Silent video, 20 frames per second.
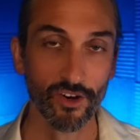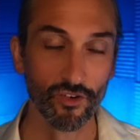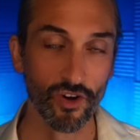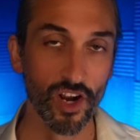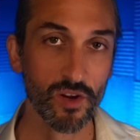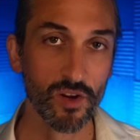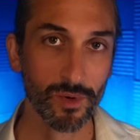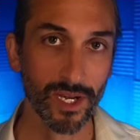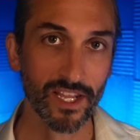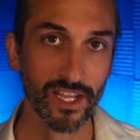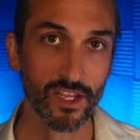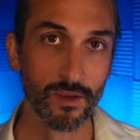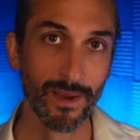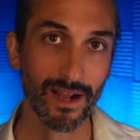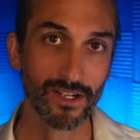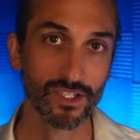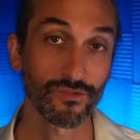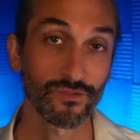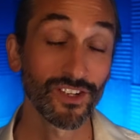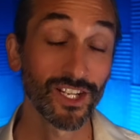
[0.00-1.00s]
Incredibly, the
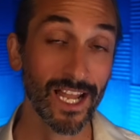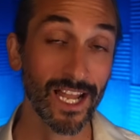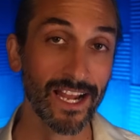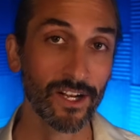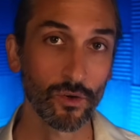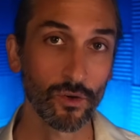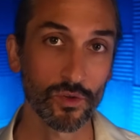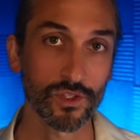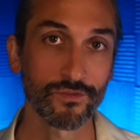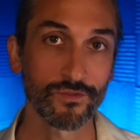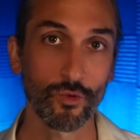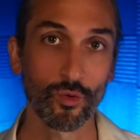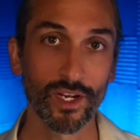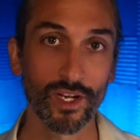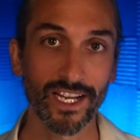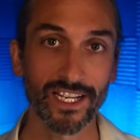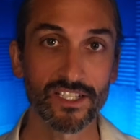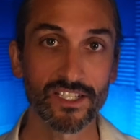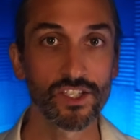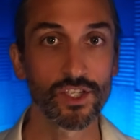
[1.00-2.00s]
amount of landlords
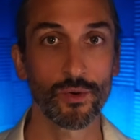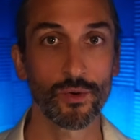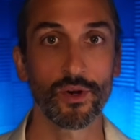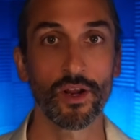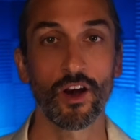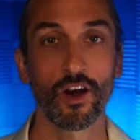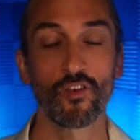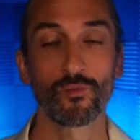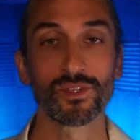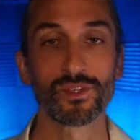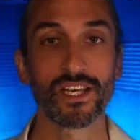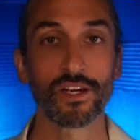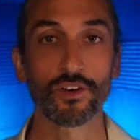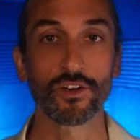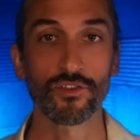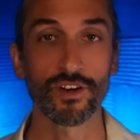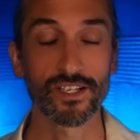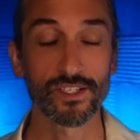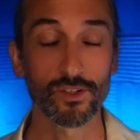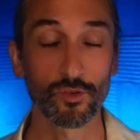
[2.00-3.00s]
falling into 2.5%
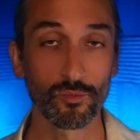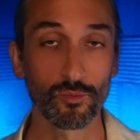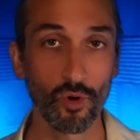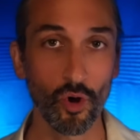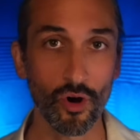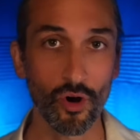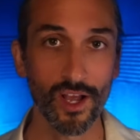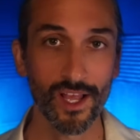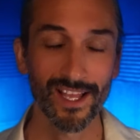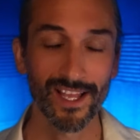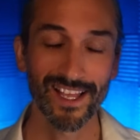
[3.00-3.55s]
arrears or more